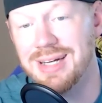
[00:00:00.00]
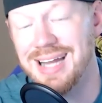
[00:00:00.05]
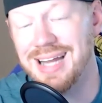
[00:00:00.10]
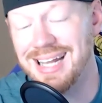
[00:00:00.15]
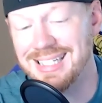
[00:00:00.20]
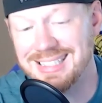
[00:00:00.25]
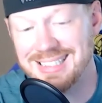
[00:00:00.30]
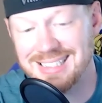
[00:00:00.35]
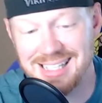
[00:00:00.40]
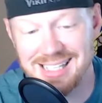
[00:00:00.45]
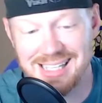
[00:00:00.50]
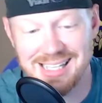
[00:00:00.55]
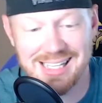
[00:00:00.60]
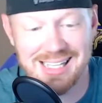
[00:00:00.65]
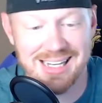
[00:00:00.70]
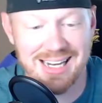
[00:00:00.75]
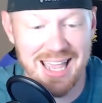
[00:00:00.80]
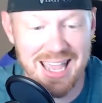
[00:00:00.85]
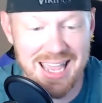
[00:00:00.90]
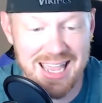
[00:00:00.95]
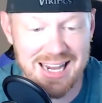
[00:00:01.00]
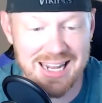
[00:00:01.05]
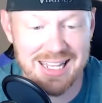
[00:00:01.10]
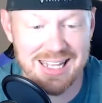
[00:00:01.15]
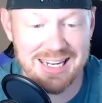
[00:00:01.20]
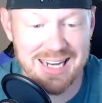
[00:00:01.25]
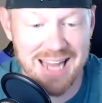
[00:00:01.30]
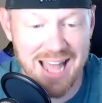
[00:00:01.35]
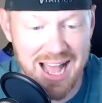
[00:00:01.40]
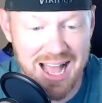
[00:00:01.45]

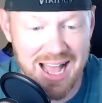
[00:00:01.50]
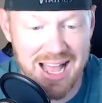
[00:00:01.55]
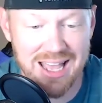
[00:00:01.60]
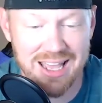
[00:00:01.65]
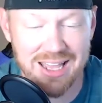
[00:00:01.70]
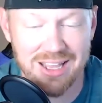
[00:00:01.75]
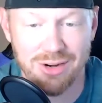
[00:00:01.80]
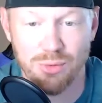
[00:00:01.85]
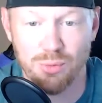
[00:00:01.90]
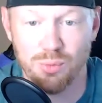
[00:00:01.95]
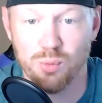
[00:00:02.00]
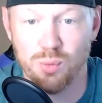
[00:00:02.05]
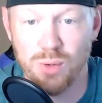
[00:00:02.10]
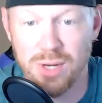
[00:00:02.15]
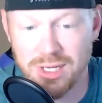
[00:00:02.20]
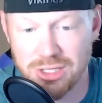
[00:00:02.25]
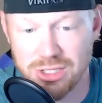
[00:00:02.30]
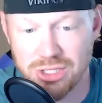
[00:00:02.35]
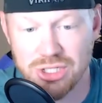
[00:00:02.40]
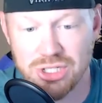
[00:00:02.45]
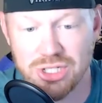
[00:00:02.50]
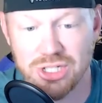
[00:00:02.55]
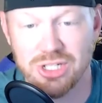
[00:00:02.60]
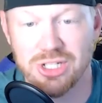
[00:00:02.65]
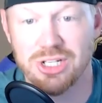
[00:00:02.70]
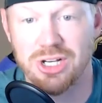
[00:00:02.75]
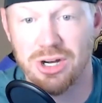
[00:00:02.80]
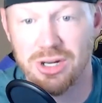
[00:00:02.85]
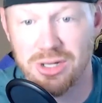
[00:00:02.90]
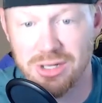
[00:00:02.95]
1989, Rich
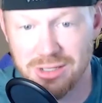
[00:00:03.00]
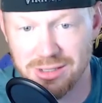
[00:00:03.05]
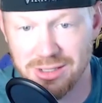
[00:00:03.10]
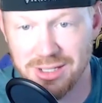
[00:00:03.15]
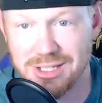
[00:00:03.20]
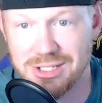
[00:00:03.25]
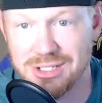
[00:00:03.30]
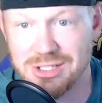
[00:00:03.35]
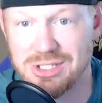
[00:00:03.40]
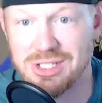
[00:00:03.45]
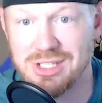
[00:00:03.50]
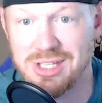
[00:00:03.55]
Karlis.